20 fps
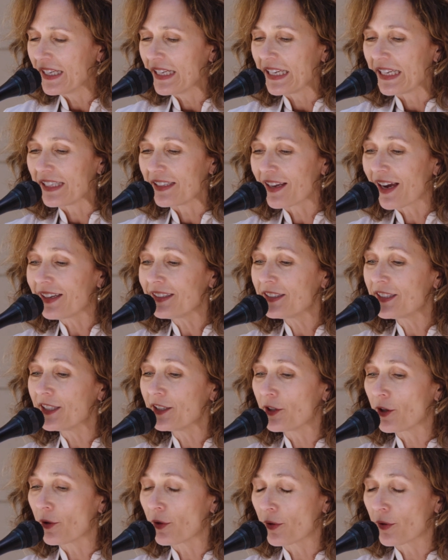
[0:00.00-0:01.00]
In
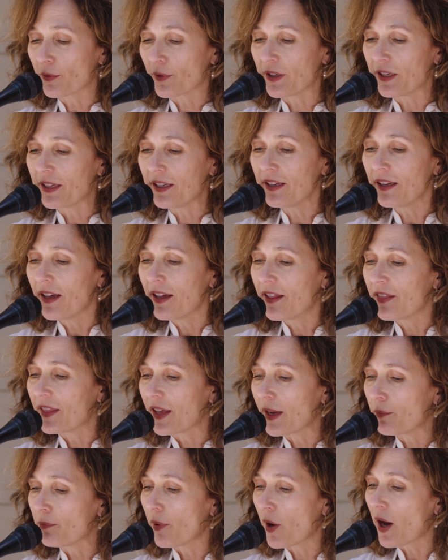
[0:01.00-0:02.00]
1903,
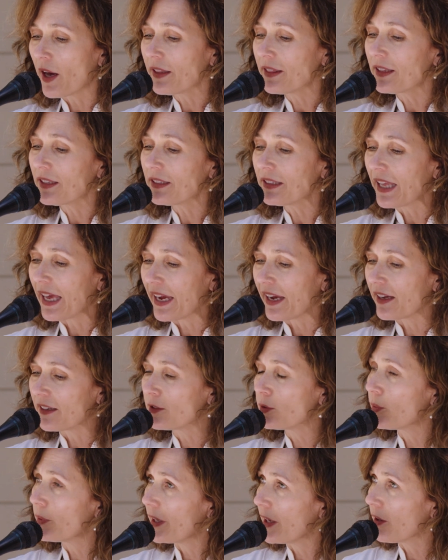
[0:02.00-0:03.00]
they bought the land
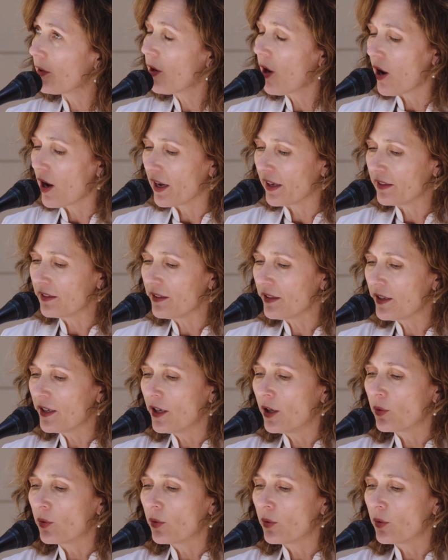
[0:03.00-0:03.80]
we are on,